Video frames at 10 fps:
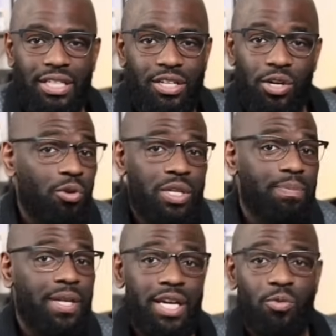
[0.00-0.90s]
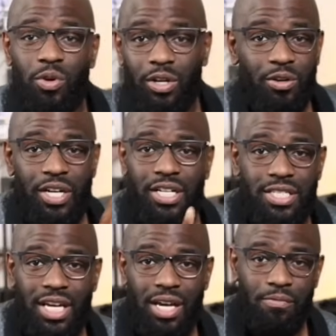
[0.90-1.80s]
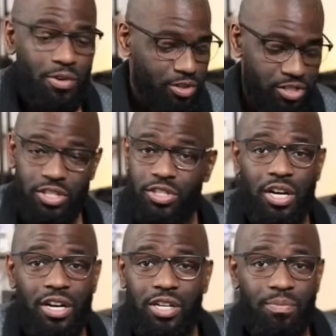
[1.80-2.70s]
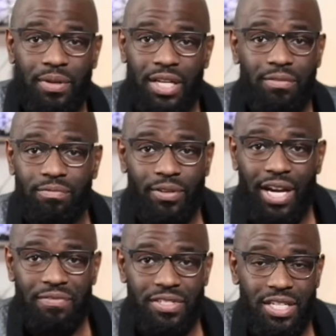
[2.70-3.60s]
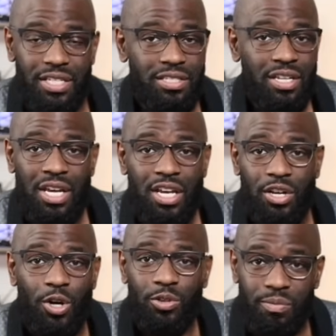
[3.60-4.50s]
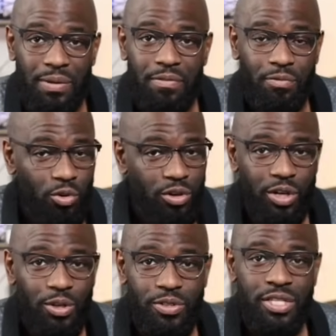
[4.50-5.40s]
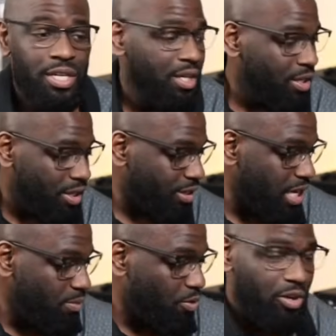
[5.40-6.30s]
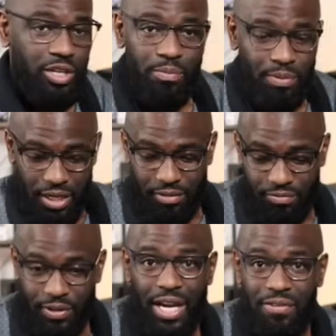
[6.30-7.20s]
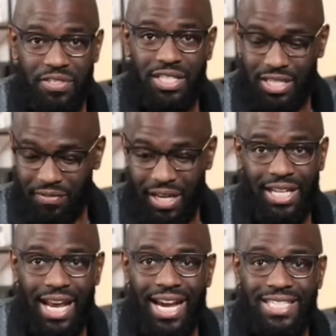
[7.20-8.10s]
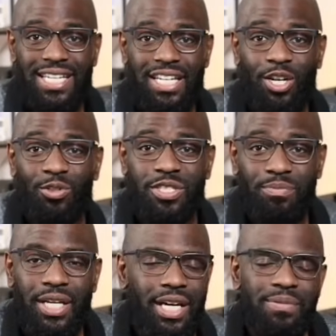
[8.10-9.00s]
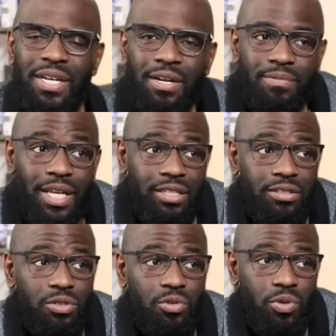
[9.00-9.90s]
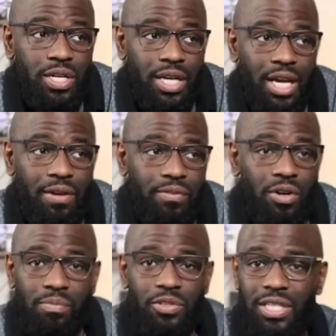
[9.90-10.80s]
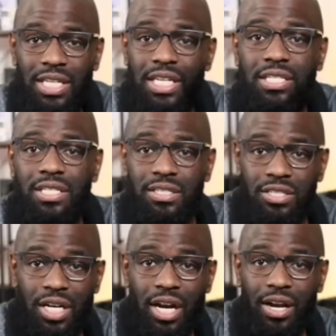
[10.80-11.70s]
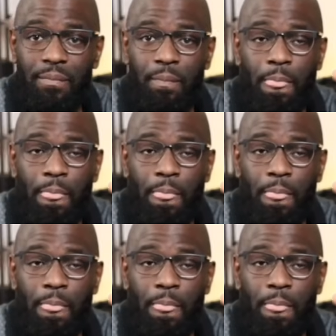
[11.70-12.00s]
You're only playing one note at a time, versus guitar, you're playing 5, 6 notes, maybe 4 notes. Keyboard, you're playing 5, 6, 7, 8, 9, 10 notes sometimes. Like, dude, we have almost the easiest job.